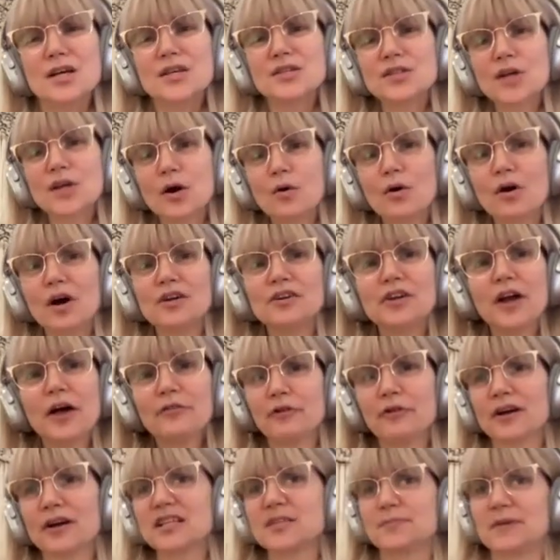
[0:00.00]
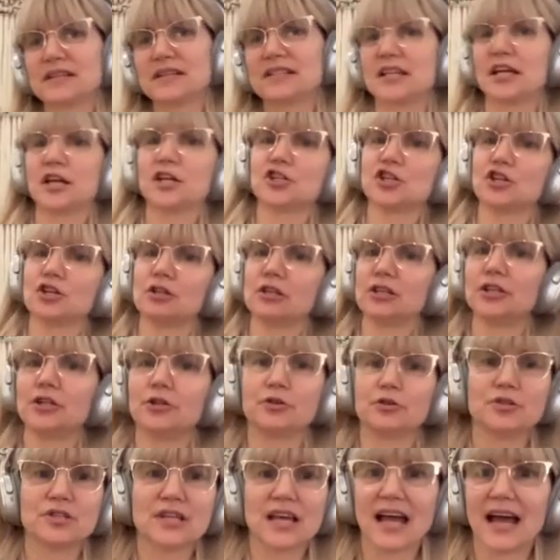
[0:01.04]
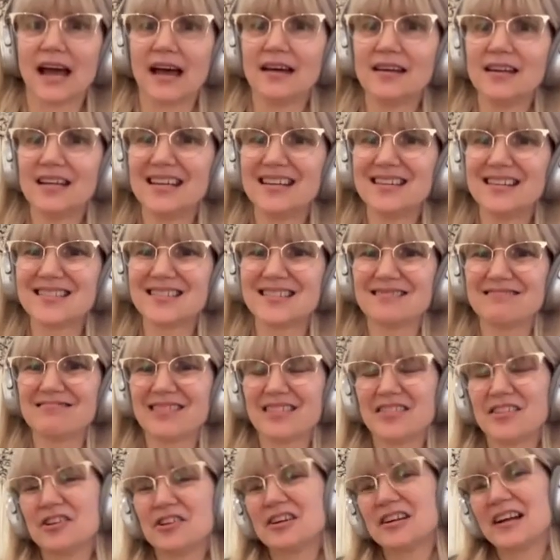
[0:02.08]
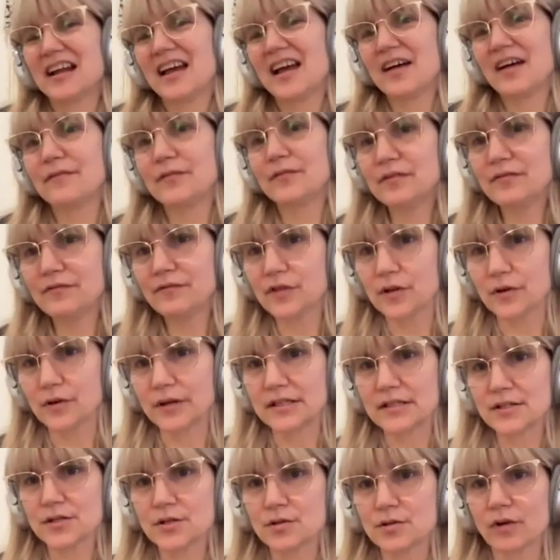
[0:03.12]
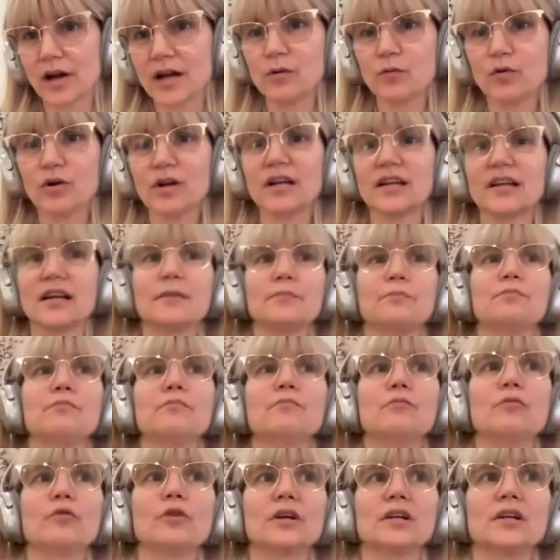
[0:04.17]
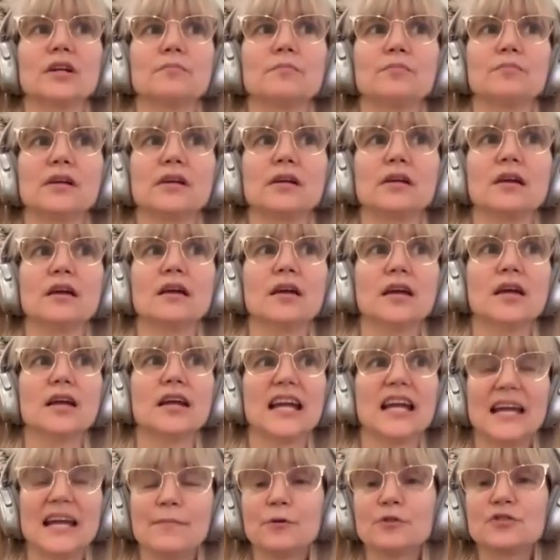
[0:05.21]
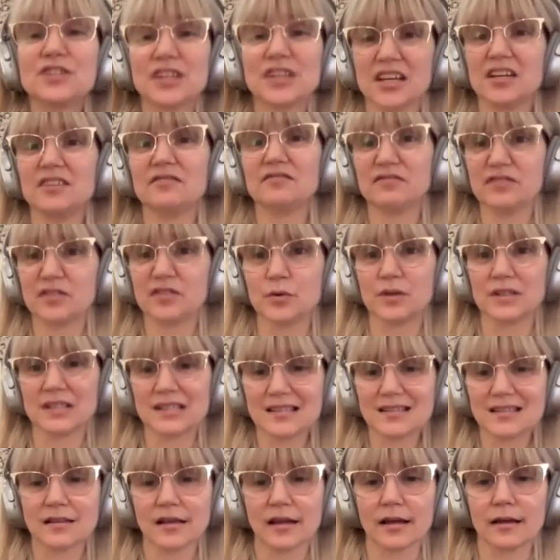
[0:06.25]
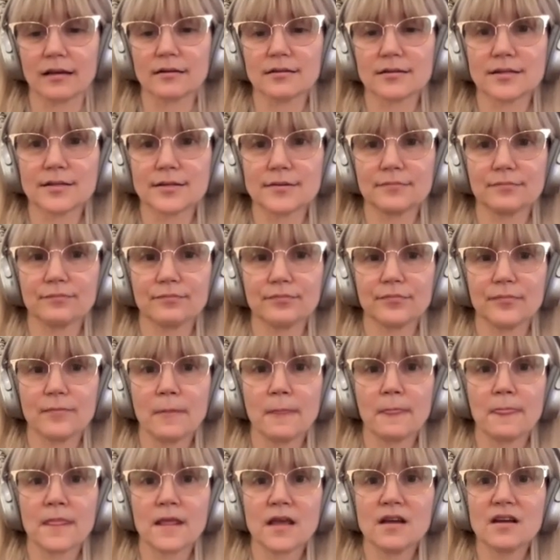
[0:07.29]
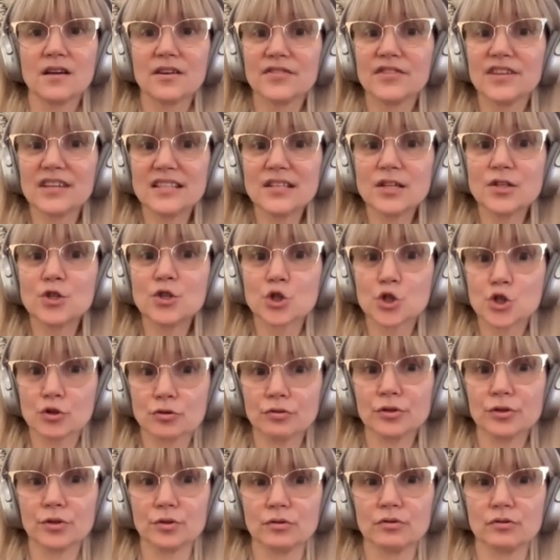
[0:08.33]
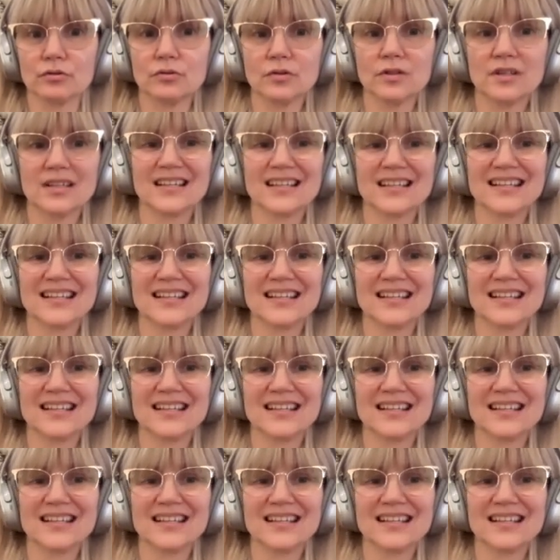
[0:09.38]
So another expectation leaders had is that they're going to have influence, right? We're going to we're going to be able to influence things. This is true.